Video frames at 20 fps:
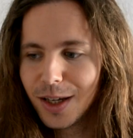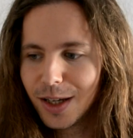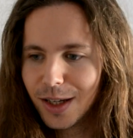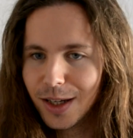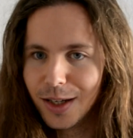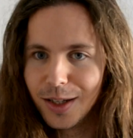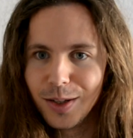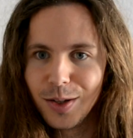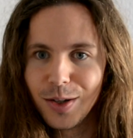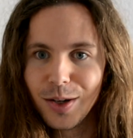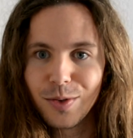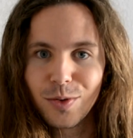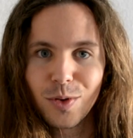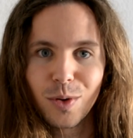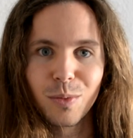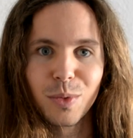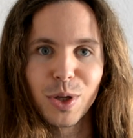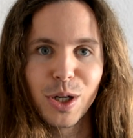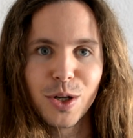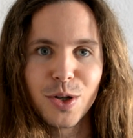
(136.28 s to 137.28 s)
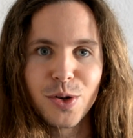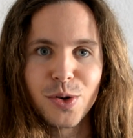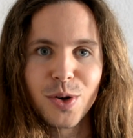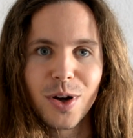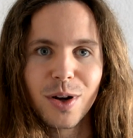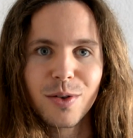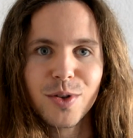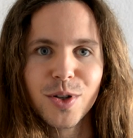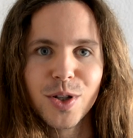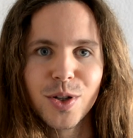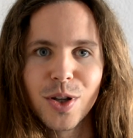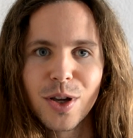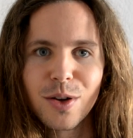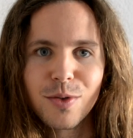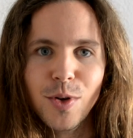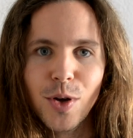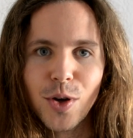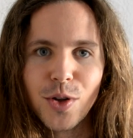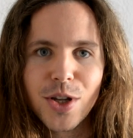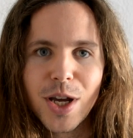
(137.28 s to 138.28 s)
and you have completely recovered, and you
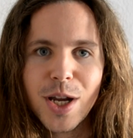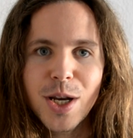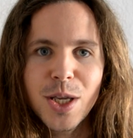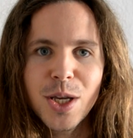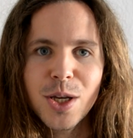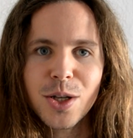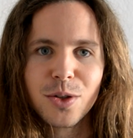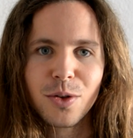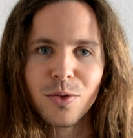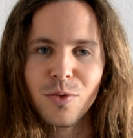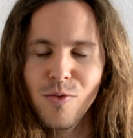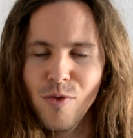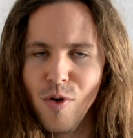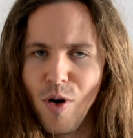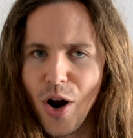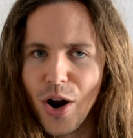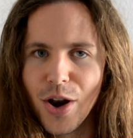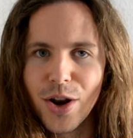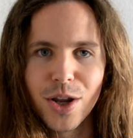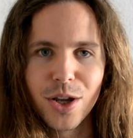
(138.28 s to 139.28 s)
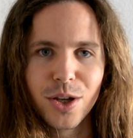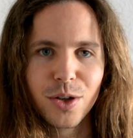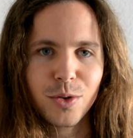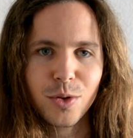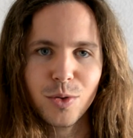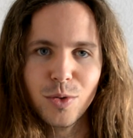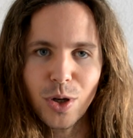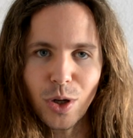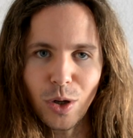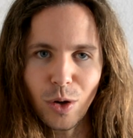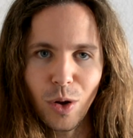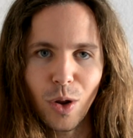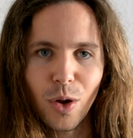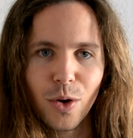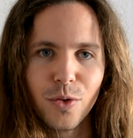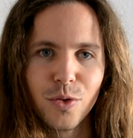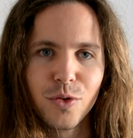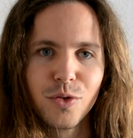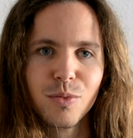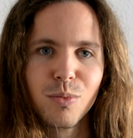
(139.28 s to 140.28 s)
have those ideas of running or doing a
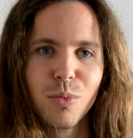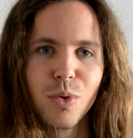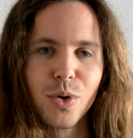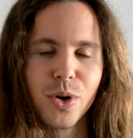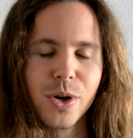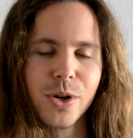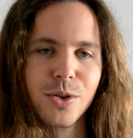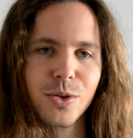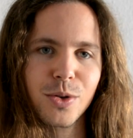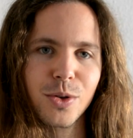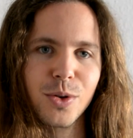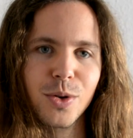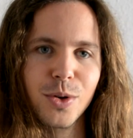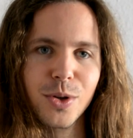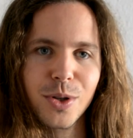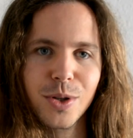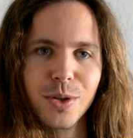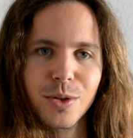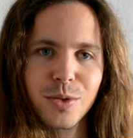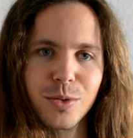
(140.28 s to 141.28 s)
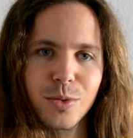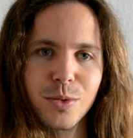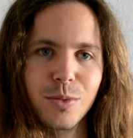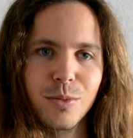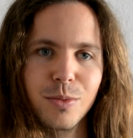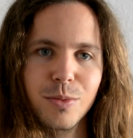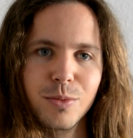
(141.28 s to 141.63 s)
lot of sports or going to